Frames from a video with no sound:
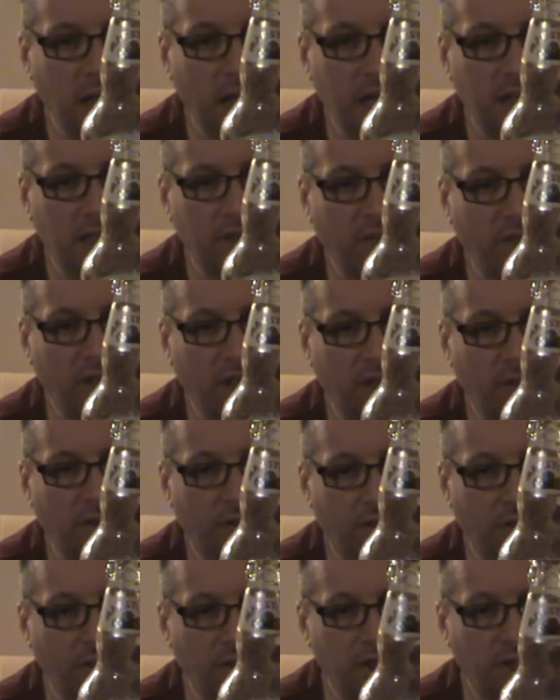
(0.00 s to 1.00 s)
the
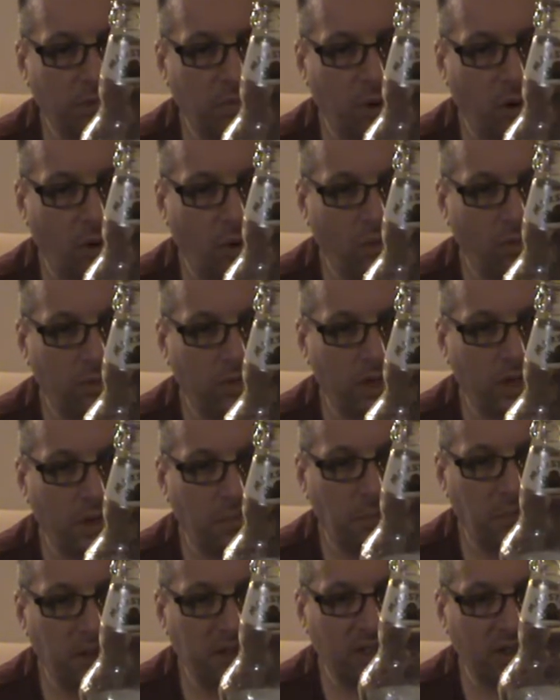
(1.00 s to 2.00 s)
flavour rich malt,
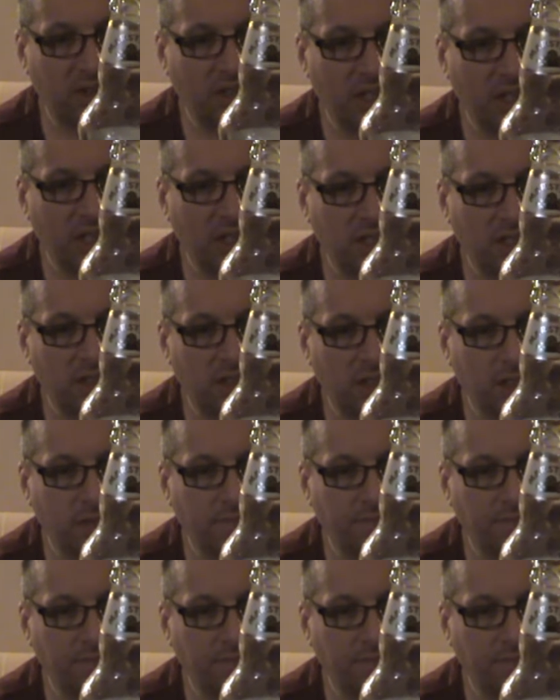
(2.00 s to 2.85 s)
bitter taste.